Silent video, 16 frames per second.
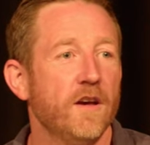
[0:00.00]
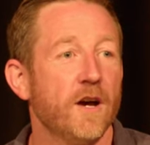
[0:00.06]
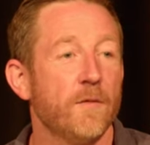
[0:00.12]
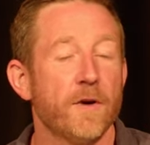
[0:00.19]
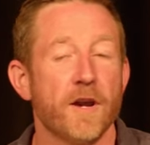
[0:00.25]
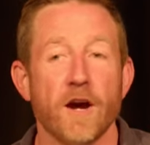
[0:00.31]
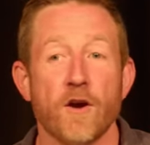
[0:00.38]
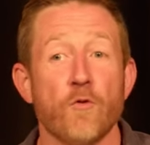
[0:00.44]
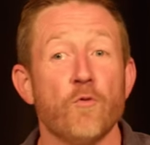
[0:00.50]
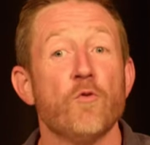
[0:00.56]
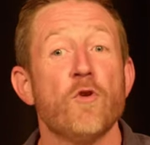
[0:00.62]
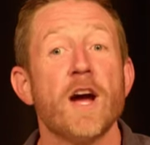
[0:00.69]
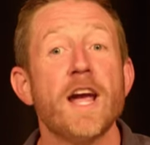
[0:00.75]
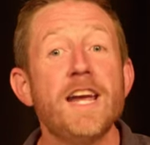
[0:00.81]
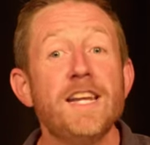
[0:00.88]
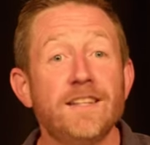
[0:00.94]
But our
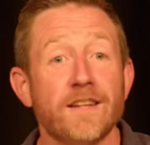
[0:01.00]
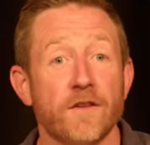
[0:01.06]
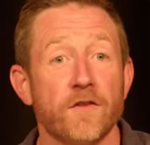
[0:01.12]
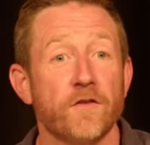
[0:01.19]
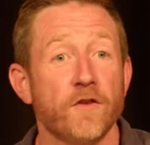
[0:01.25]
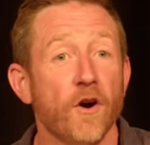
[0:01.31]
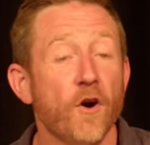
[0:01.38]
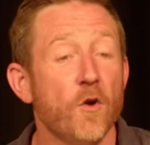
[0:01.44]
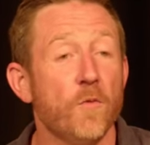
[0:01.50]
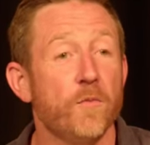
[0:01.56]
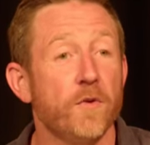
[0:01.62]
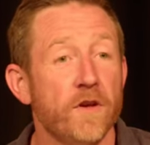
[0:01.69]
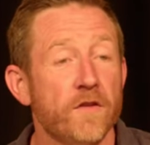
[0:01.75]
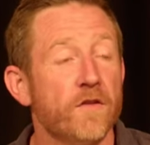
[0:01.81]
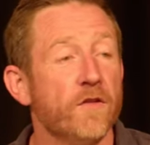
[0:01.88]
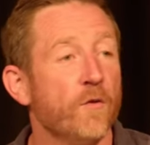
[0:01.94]
greatest hope
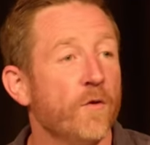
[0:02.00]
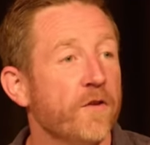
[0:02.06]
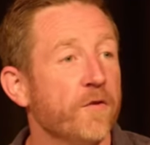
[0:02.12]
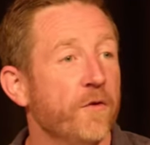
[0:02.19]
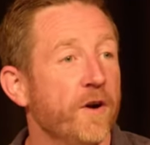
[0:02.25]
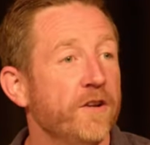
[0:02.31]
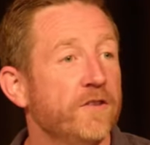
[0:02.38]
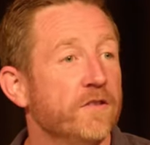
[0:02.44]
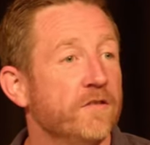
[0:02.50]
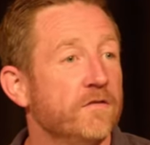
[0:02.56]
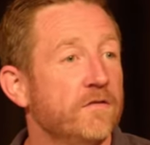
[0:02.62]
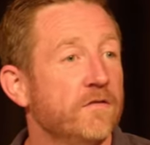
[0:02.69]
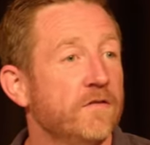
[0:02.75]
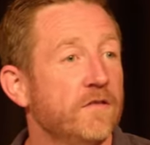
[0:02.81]
is in the resurrection.